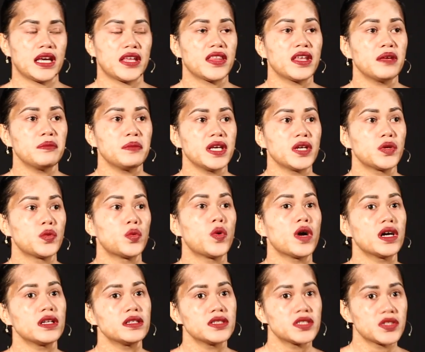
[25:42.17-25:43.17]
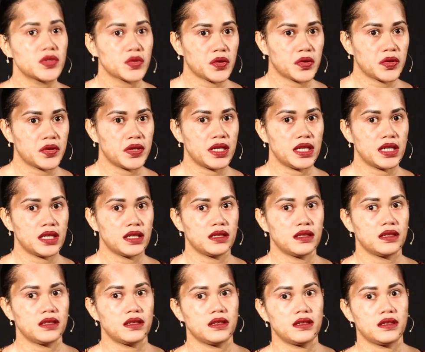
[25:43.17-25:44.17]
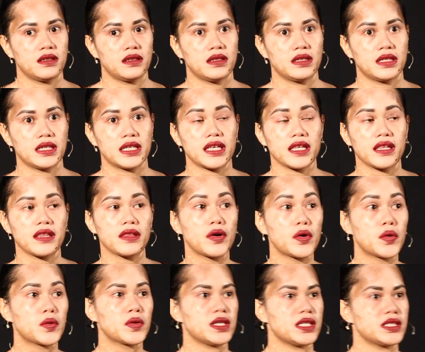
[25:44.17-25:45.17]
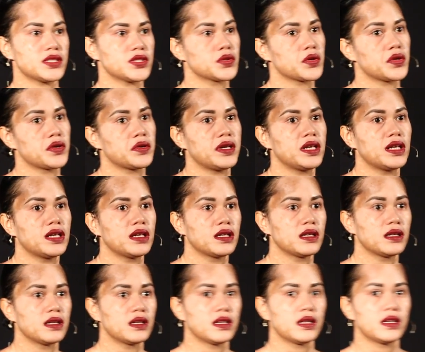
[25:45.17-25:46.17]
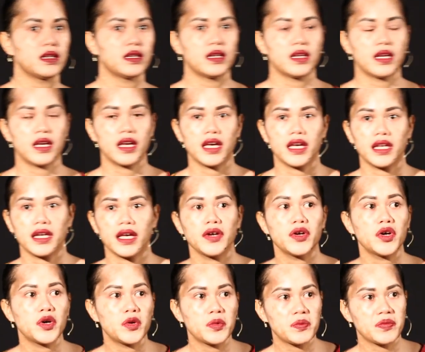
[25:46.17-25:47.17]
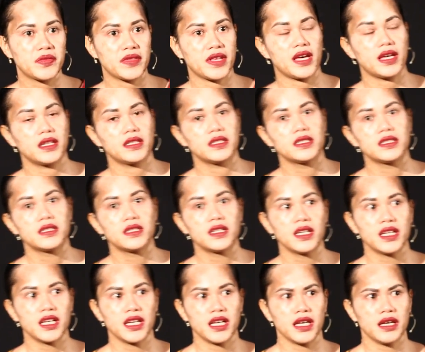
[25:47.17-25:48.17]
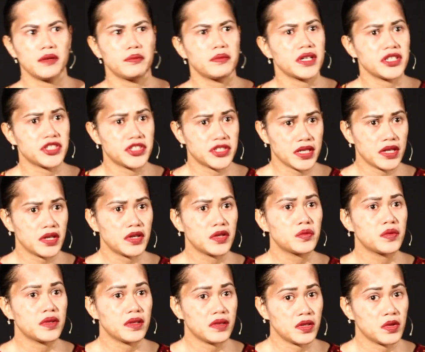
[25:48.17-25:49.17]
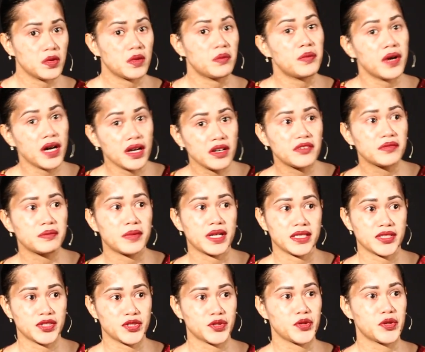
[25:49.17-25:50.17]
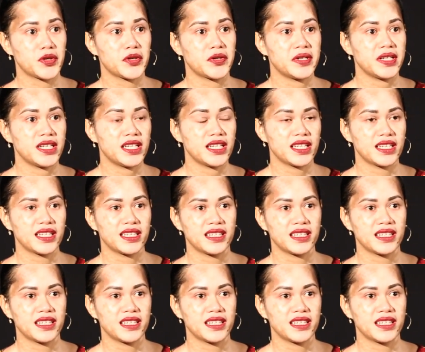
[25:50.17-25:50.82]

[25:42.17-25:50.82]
They make one story the only story. And I hope that by sharing with you a part of my story,